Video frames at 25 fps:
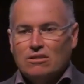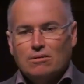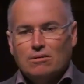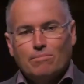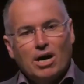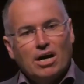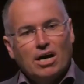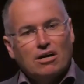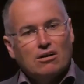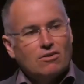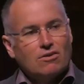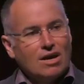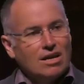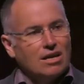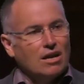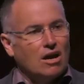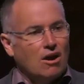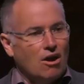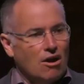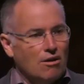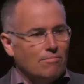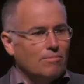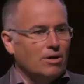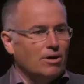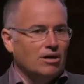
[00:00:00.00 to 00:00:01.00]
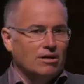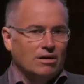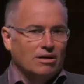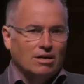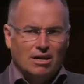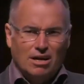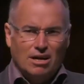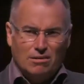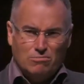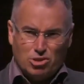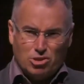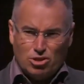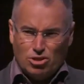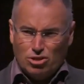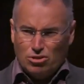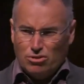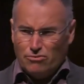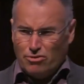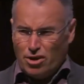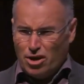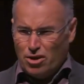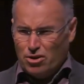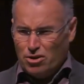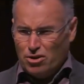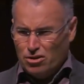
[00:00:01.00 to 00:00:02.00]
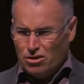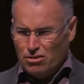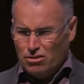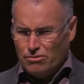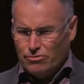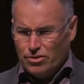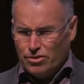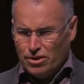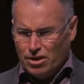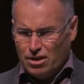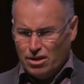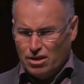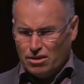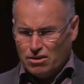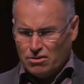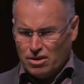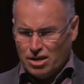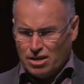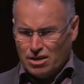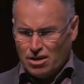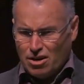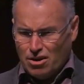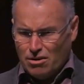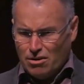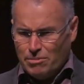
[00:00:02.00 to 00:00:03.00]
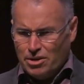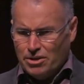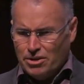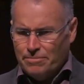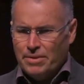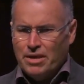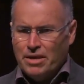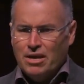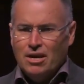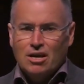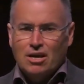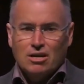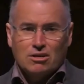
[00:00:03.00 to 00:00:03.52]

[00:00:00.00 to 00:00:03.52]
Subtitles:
They bought Credit Karma. I'm sure you've all heard of Credit Karma.